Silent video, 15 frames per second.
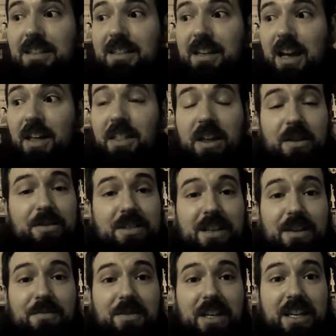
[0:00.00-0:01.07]
I thought it was
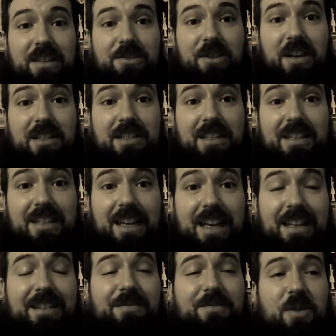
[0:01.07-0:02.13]
definitely interesting.
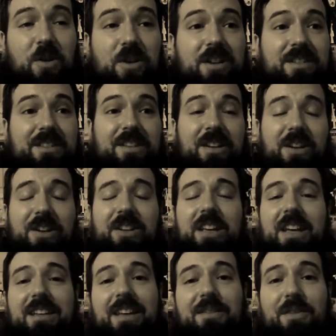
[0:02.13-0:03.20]
And of course, you know, you
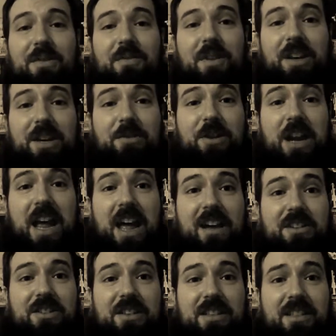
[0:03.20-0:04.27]
had to have the funny
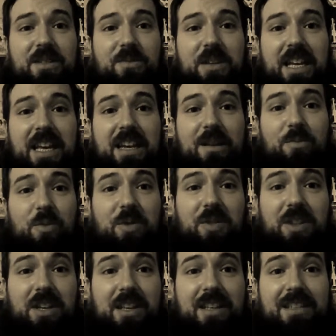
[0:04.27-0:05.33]
reactions when he hit him with
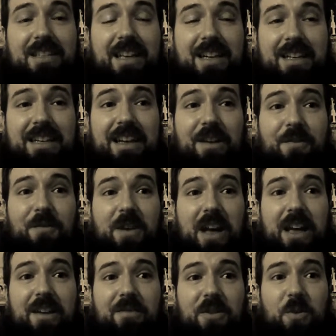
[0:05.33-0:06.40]
the second F5
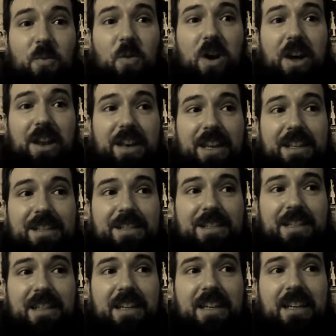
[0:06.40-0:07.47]
and won
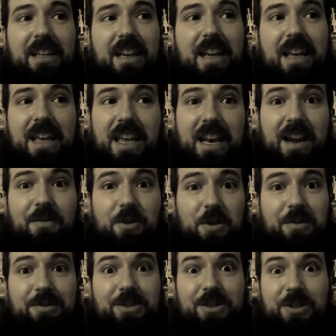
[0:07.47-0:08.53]
instantly.
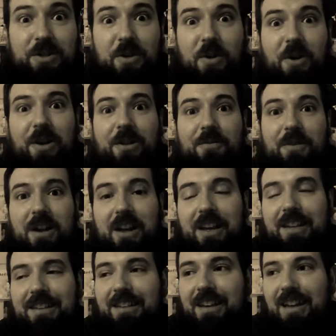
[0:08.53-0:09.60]
Everyone was just
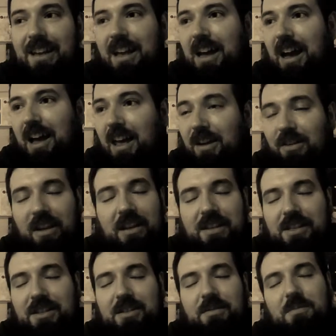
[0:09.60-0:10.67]
horrified. I
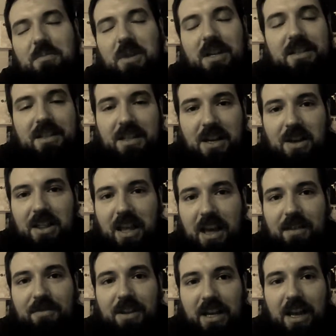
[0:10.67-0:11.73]
just busted out
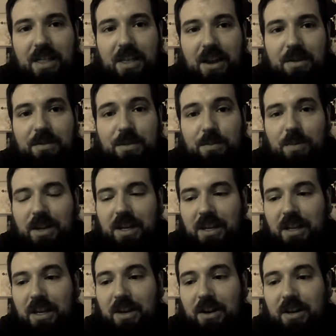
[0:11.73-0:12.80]
laughing. I thought it was pretty
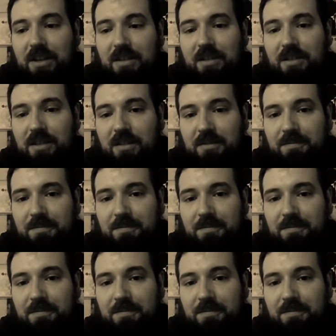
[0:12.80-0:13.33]
hilarious.